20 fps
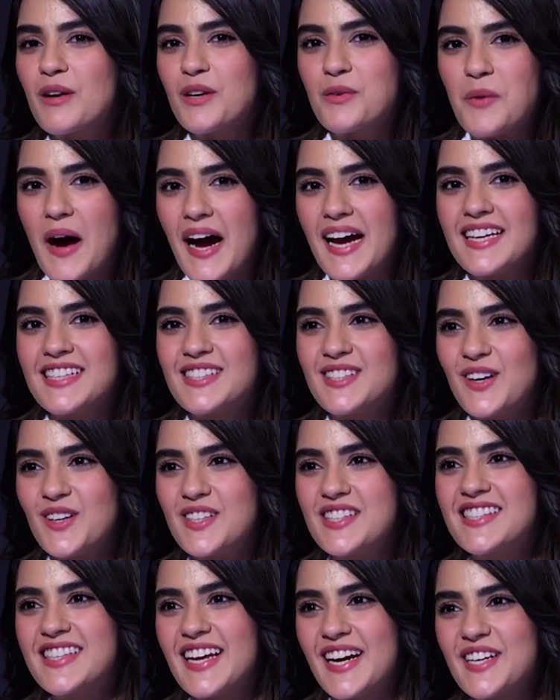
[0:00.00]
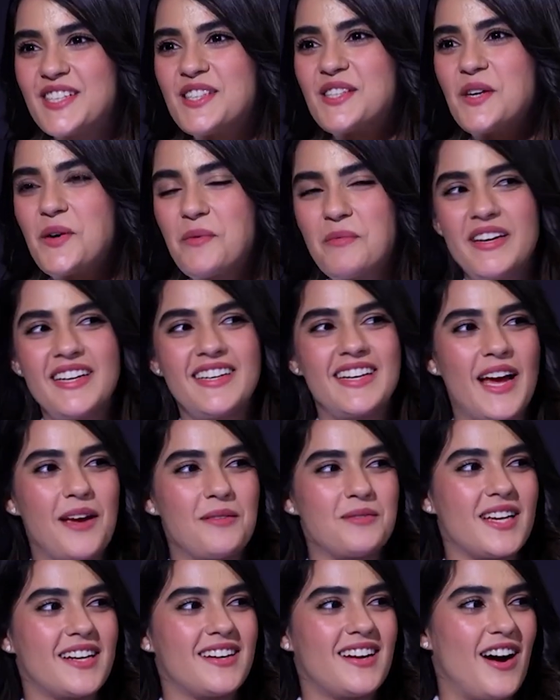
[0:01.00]
advice on set so many
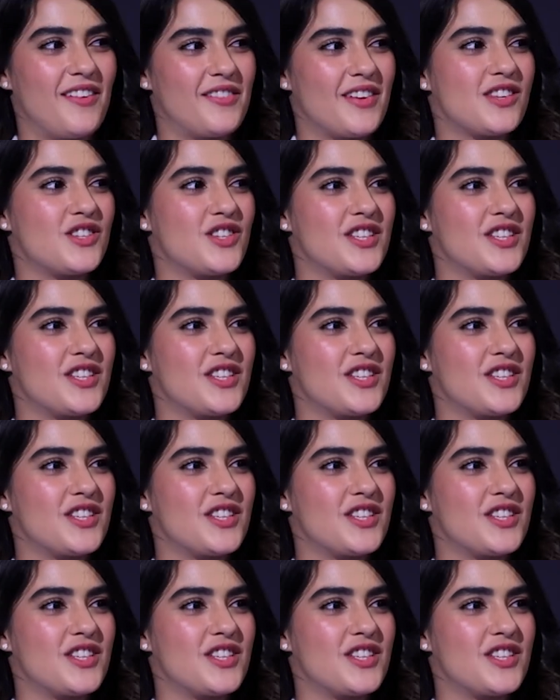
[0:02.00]
times that Kavya,